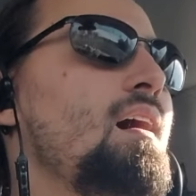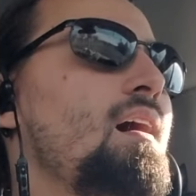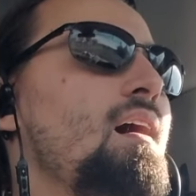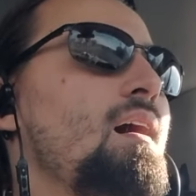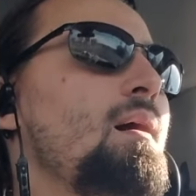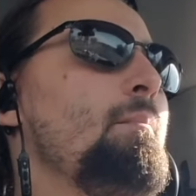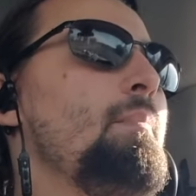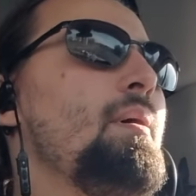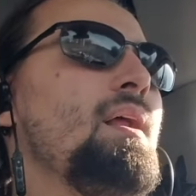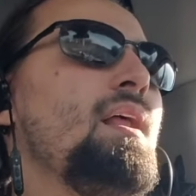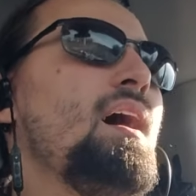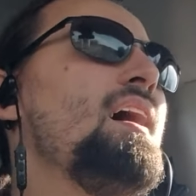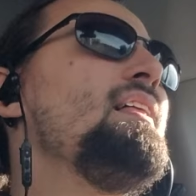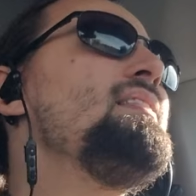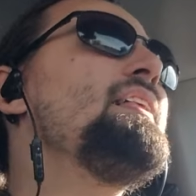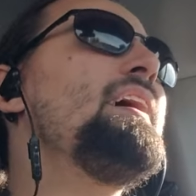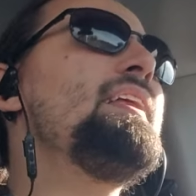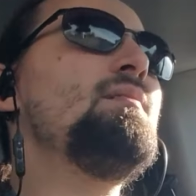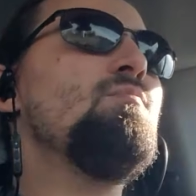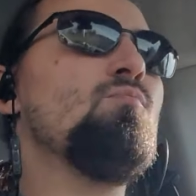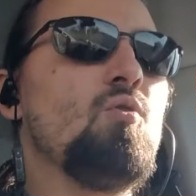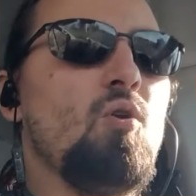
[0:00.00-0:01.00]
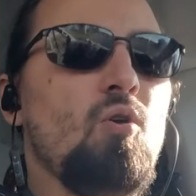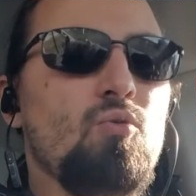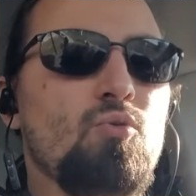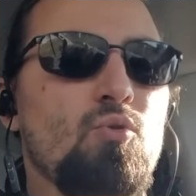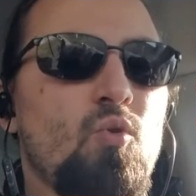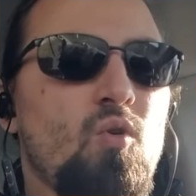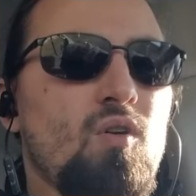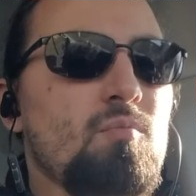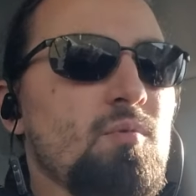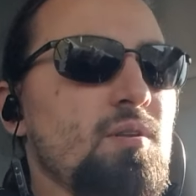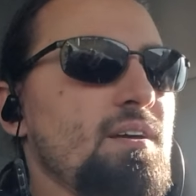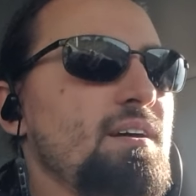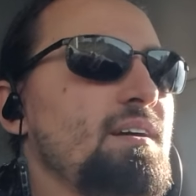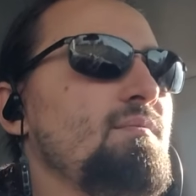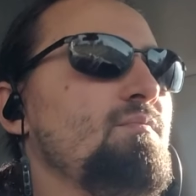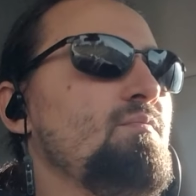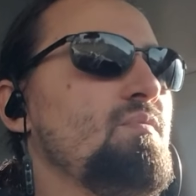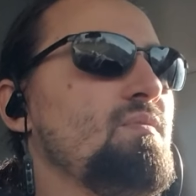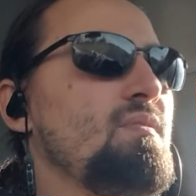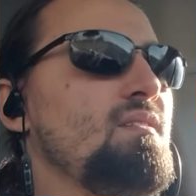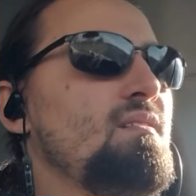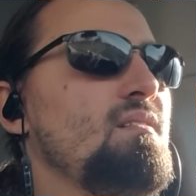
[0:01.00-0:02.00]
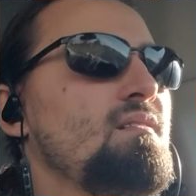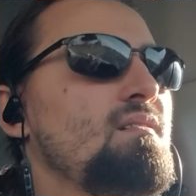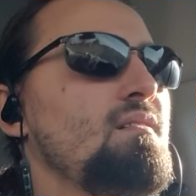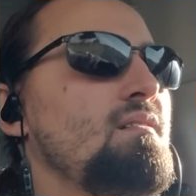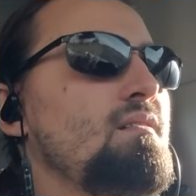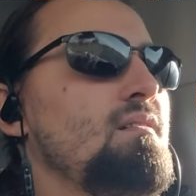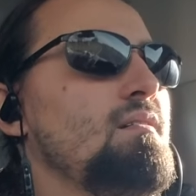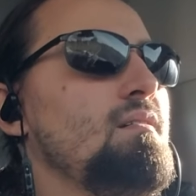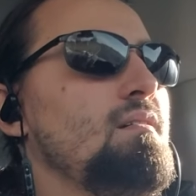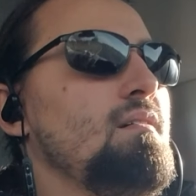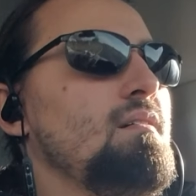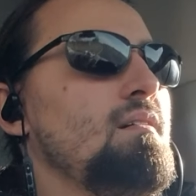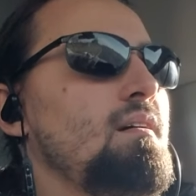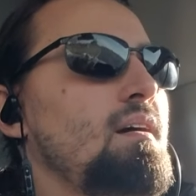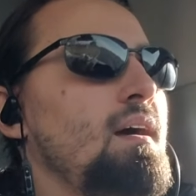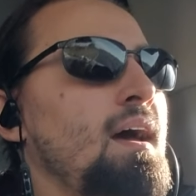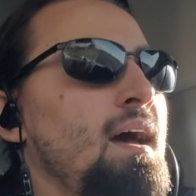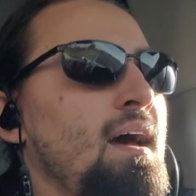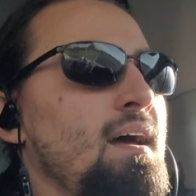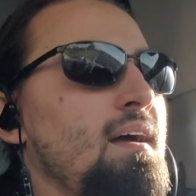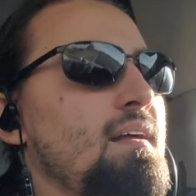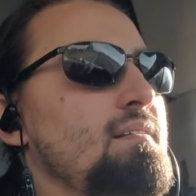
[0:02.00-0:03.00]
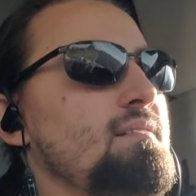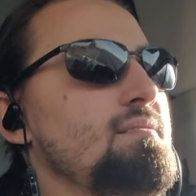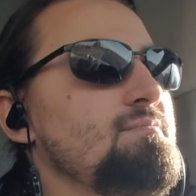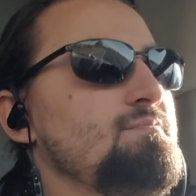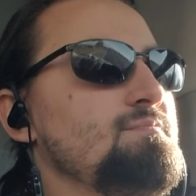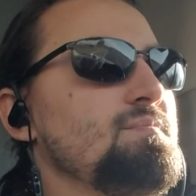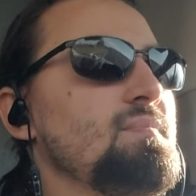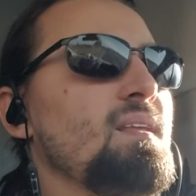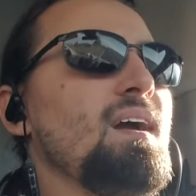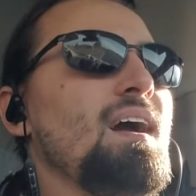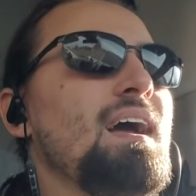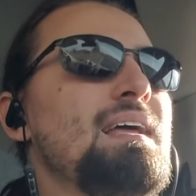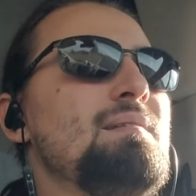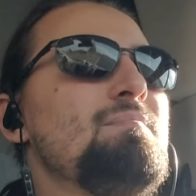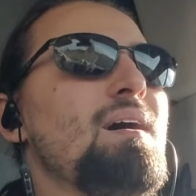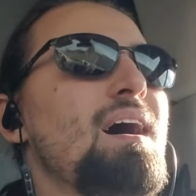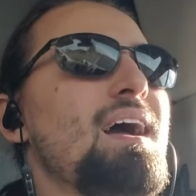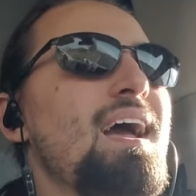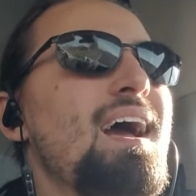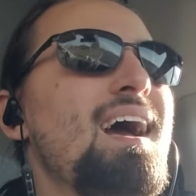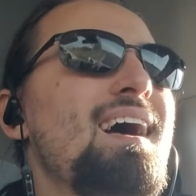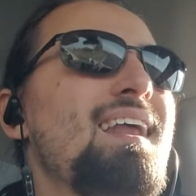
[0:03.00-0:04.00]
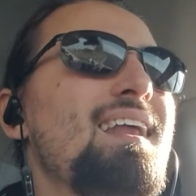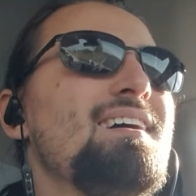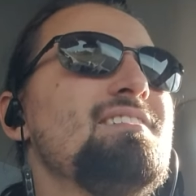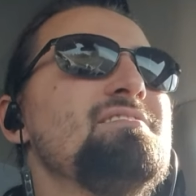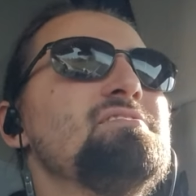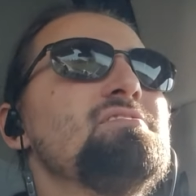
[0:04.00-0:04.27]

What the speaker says: But I let him roll normally. And in my head, I just